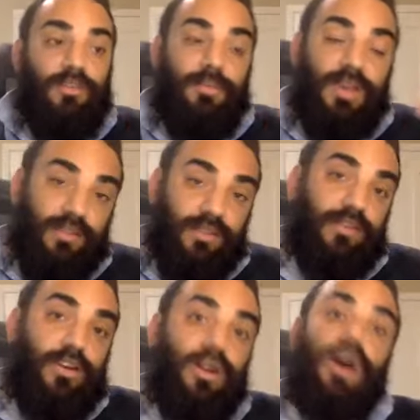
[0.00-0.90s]
to be
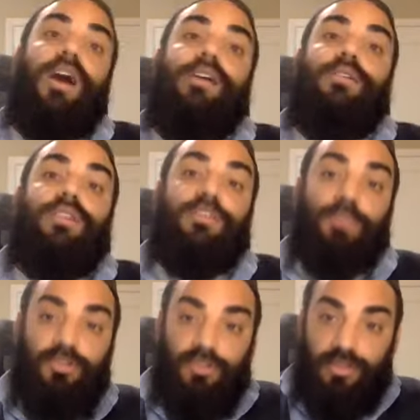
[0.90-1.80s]
considered a higher
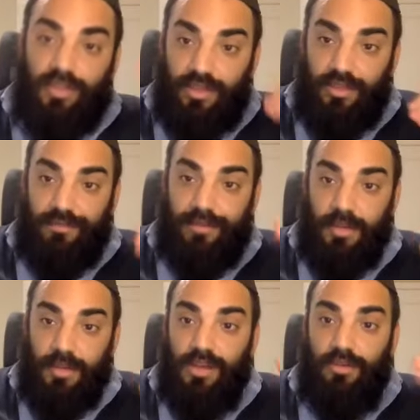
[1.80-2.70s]
expression than the
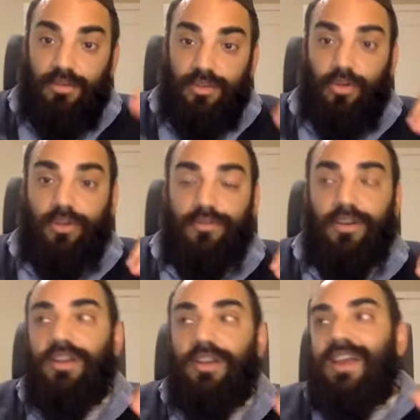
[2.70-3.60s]
feminine or the
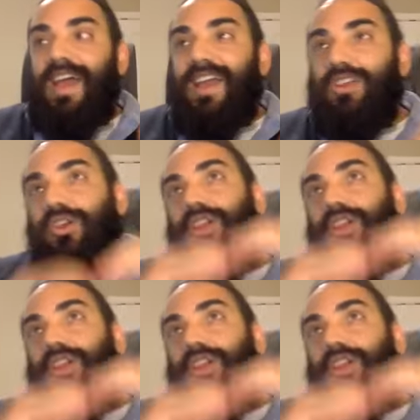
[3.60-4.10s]
Nukva. And you